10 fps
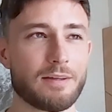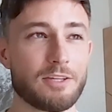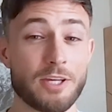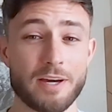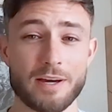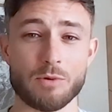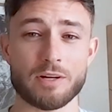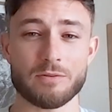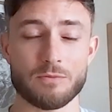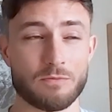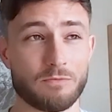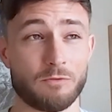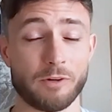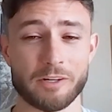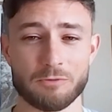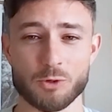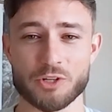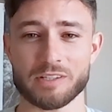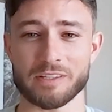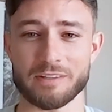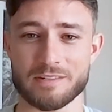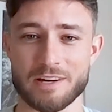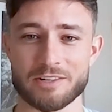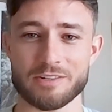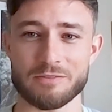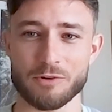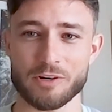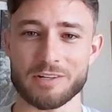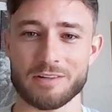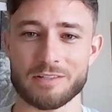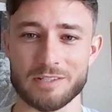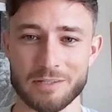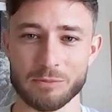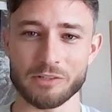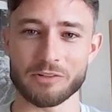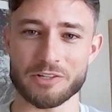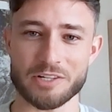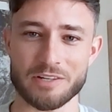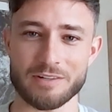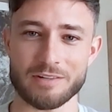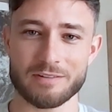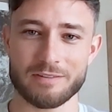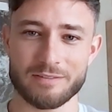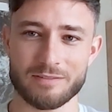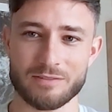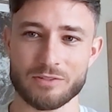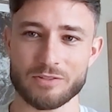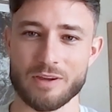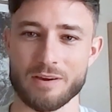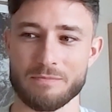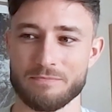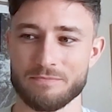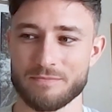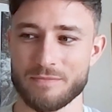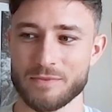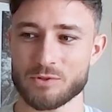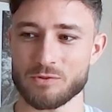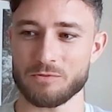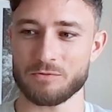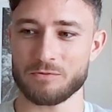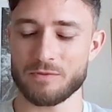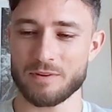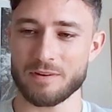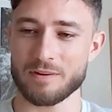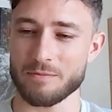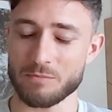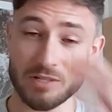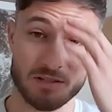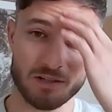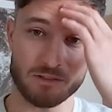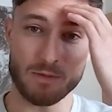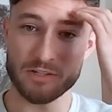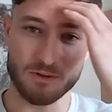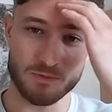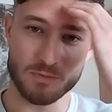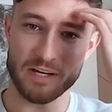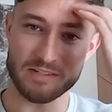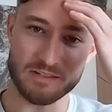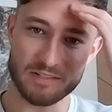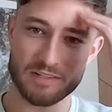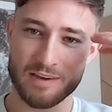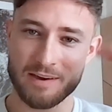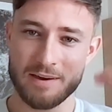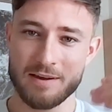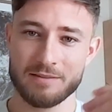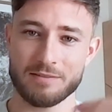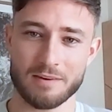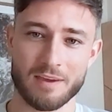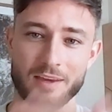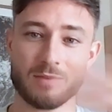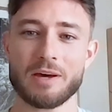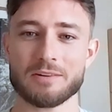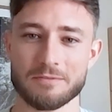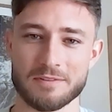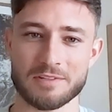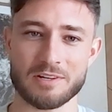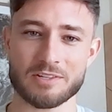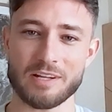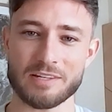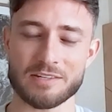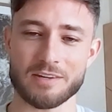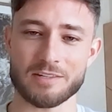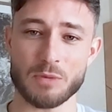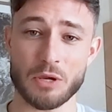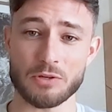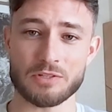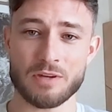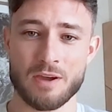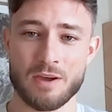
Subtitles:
Yeah, but very fortunately, there's actually very deep literature here. It's sort of Byzantine robust optimizers that came out of the centralized case, because